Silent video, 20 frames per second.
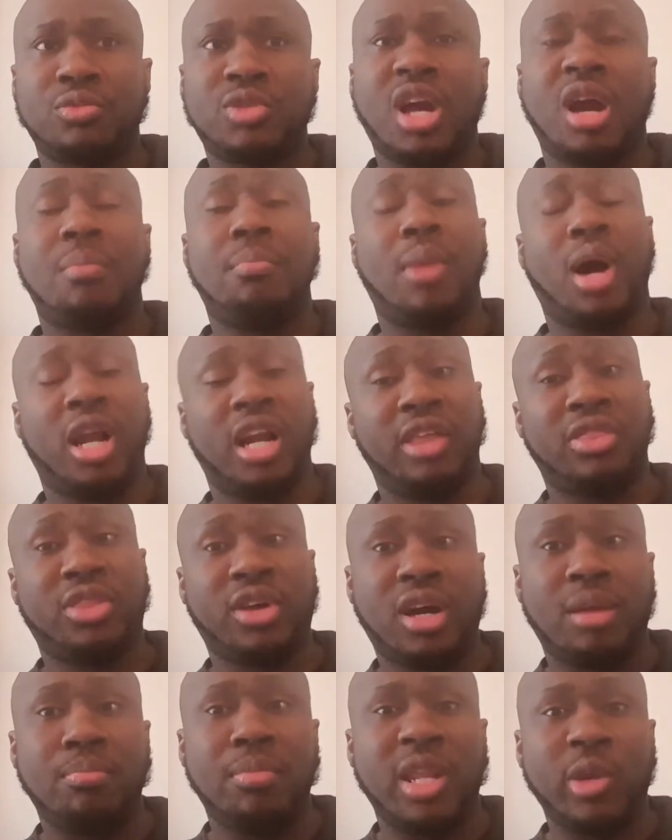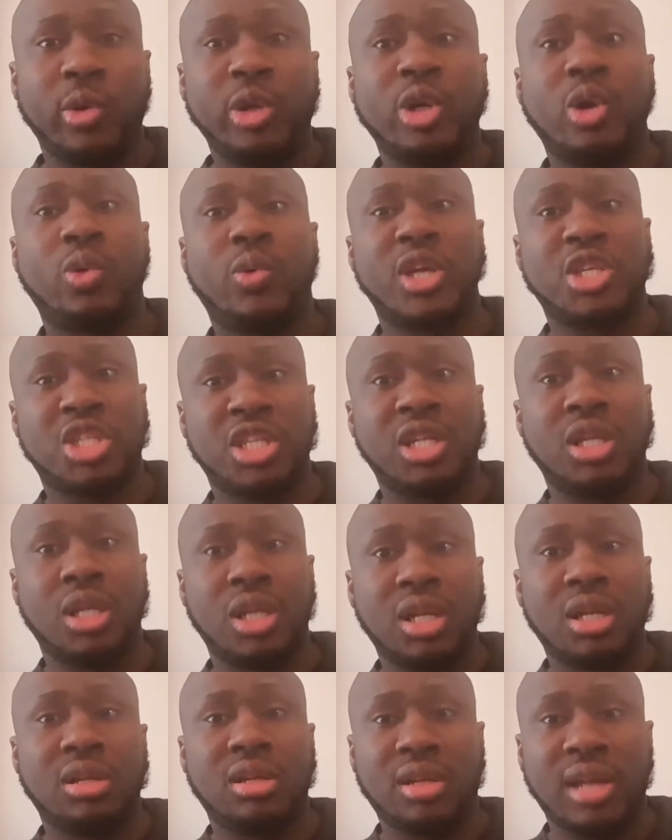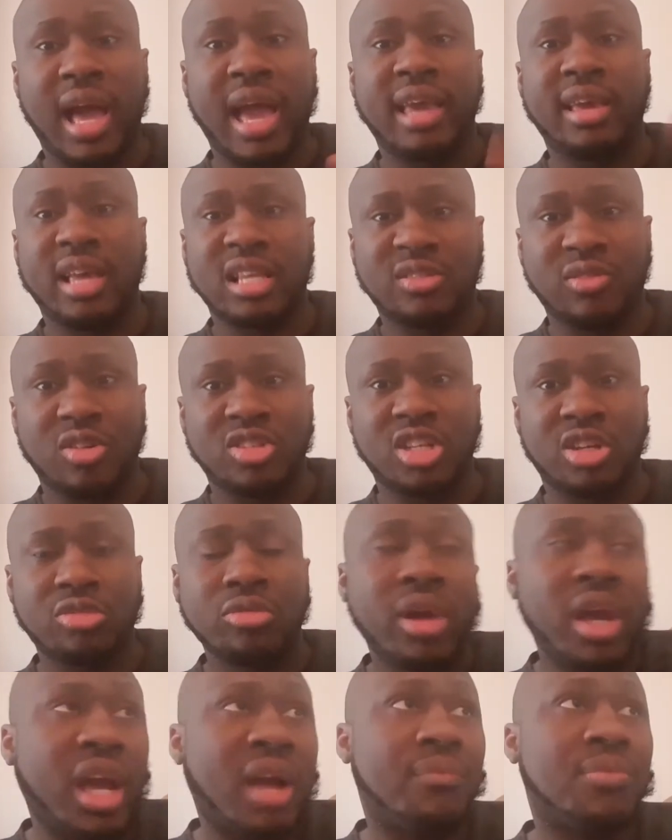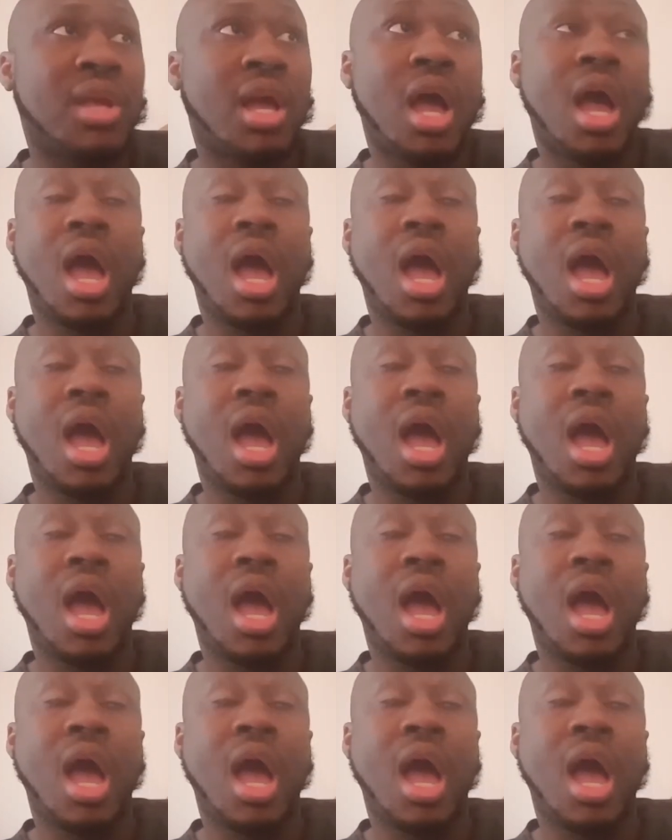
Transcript: sorry, Marlon thought Minnie would know what she like as far as a ring.